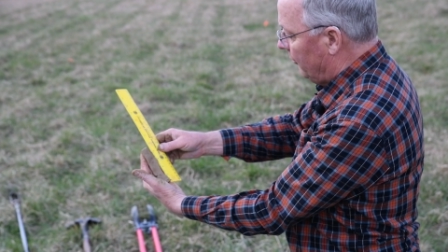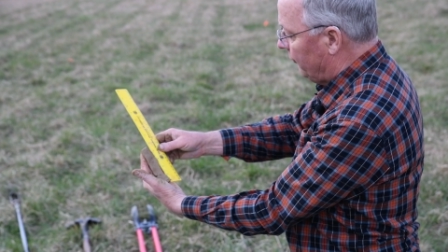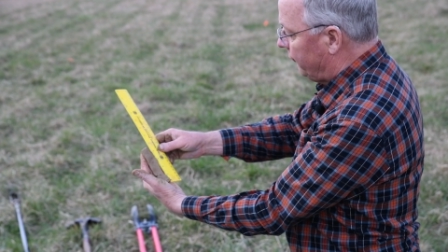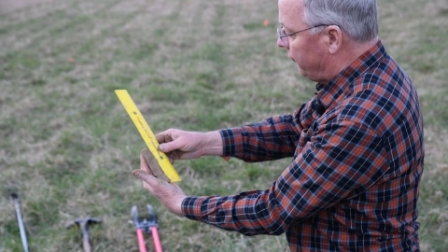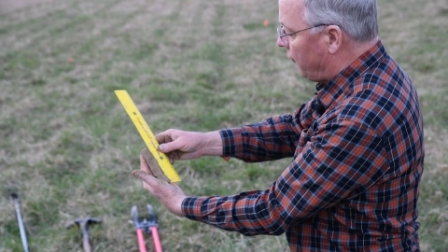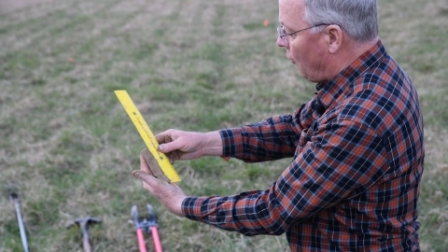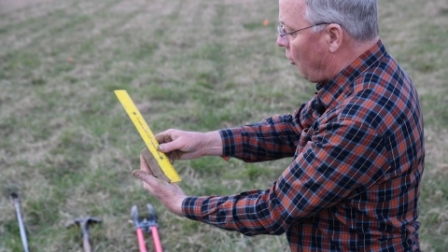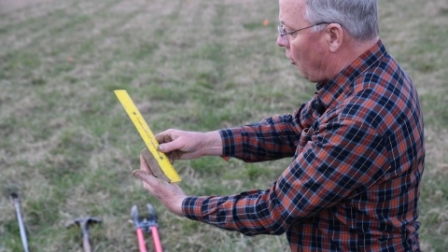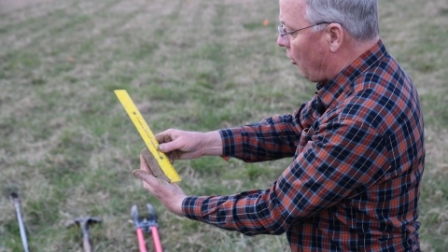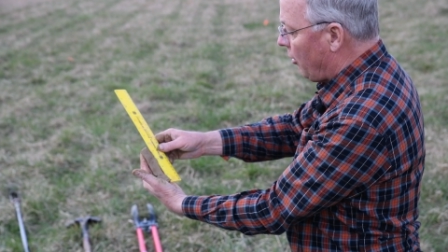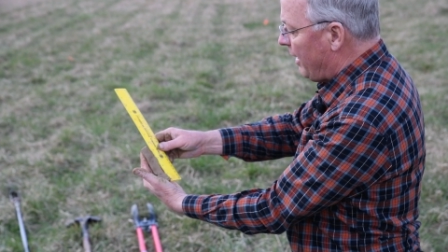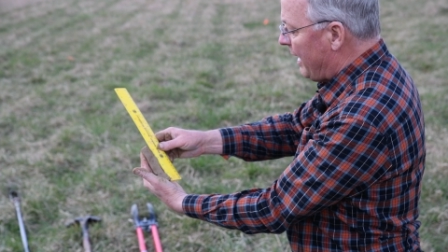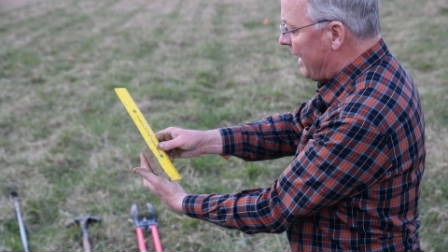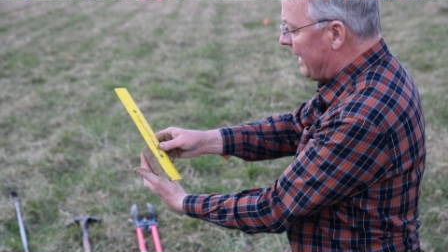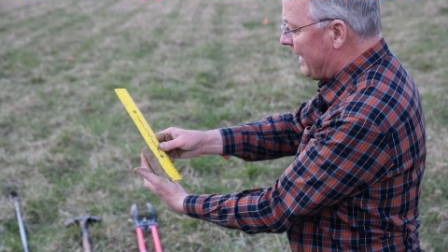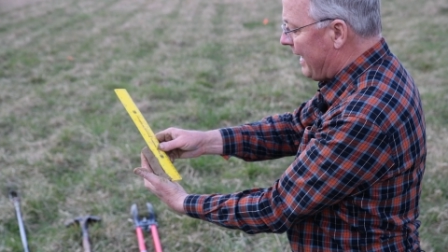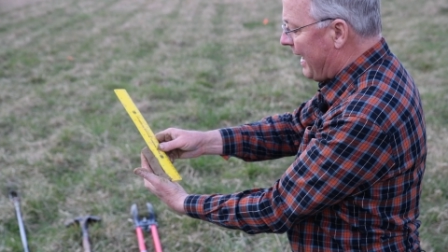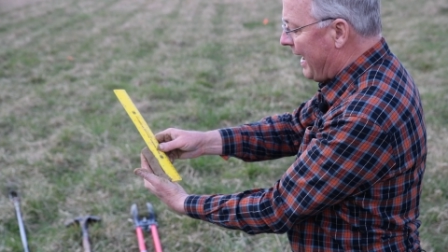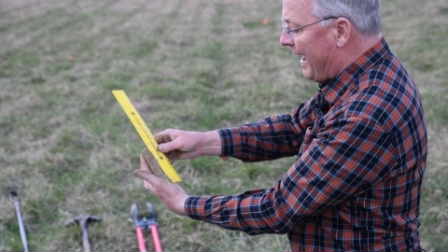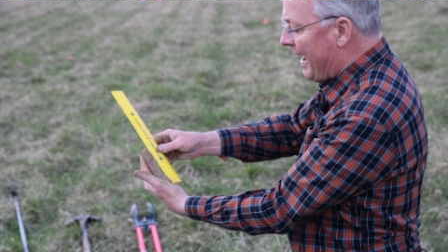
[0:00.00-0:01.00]

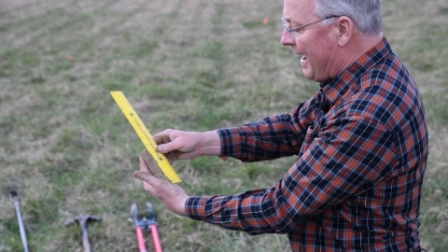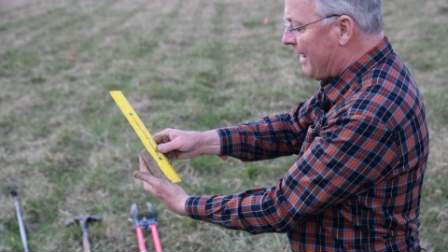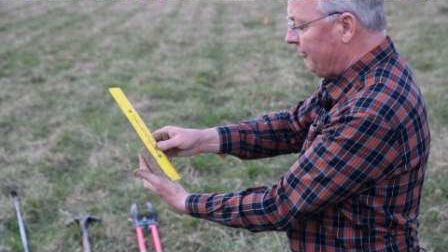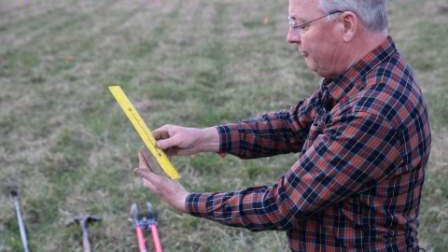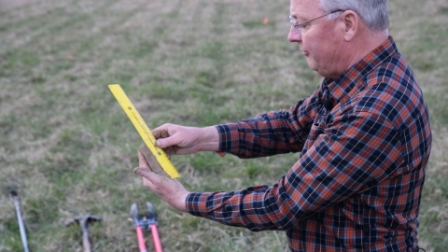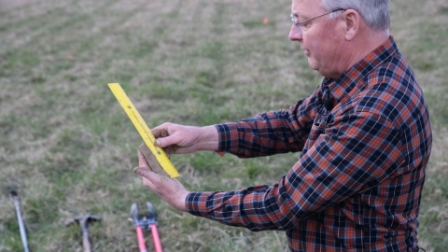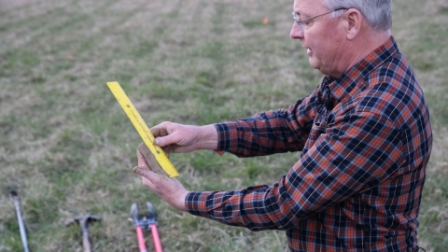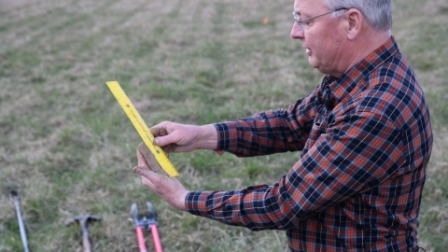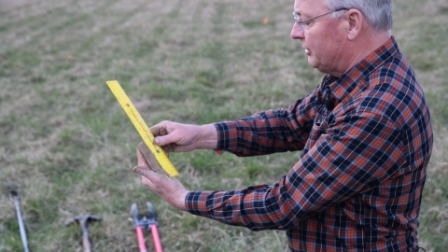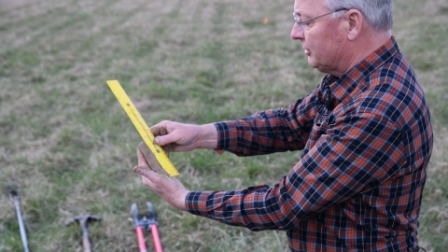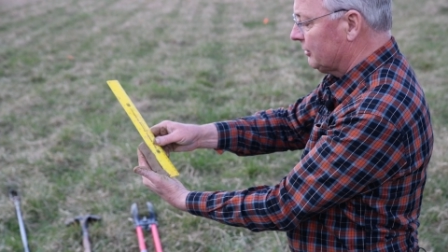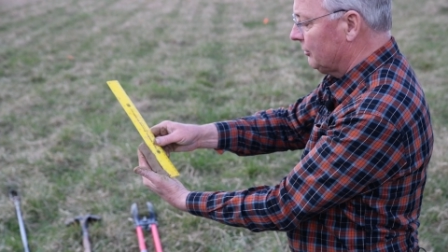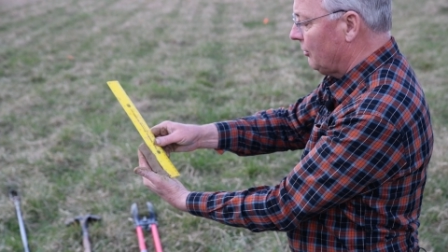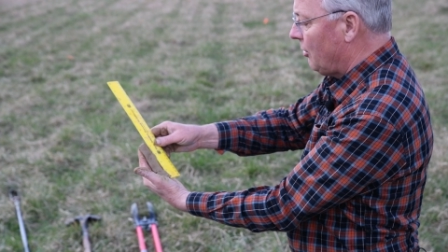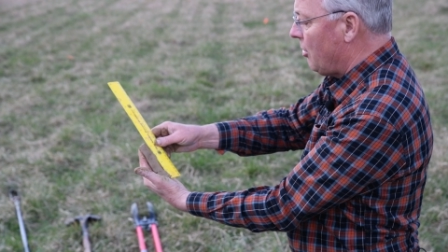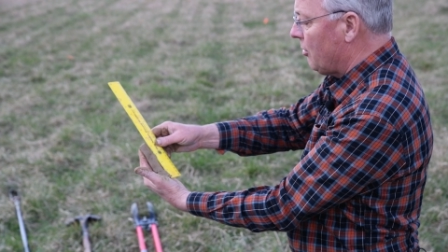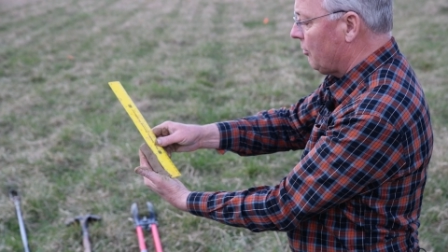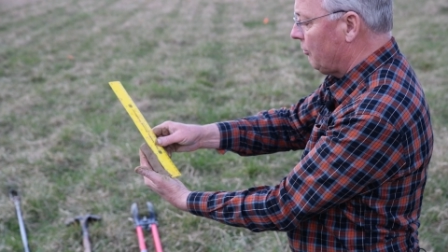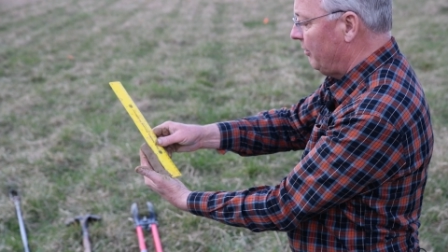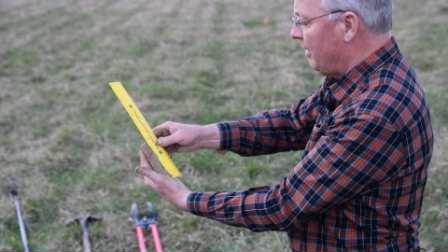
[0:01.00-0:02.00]
4.5-inch
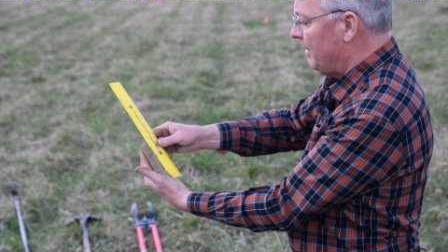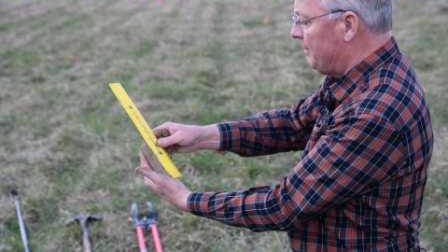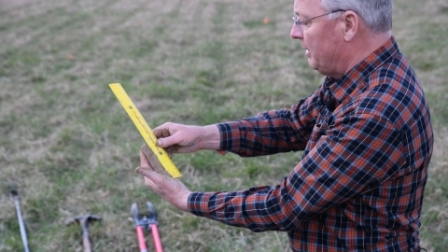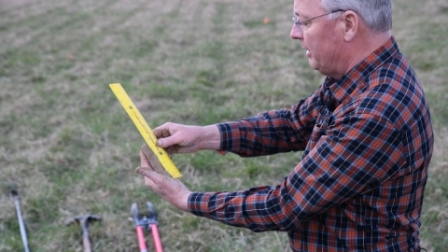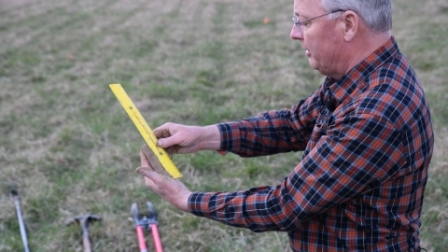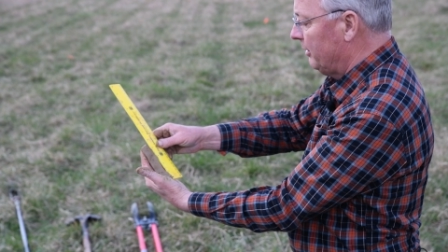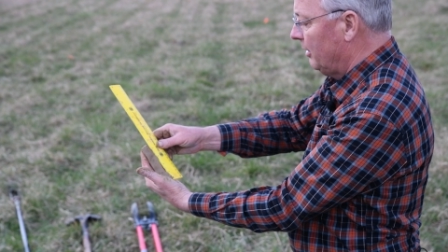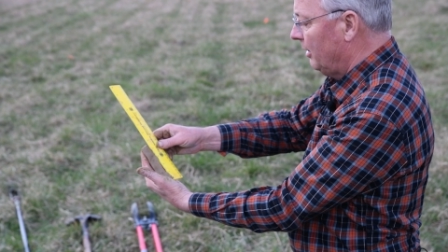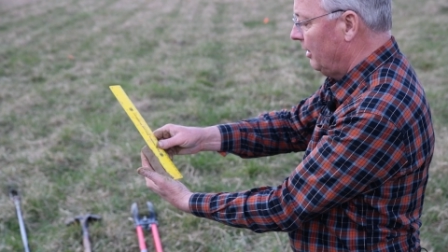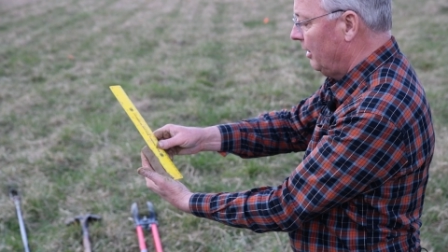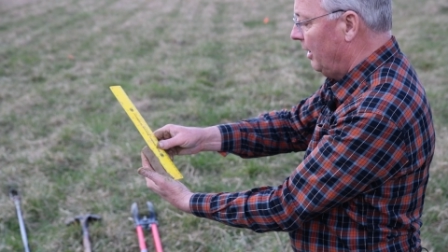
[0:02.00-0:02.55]
long ribbon.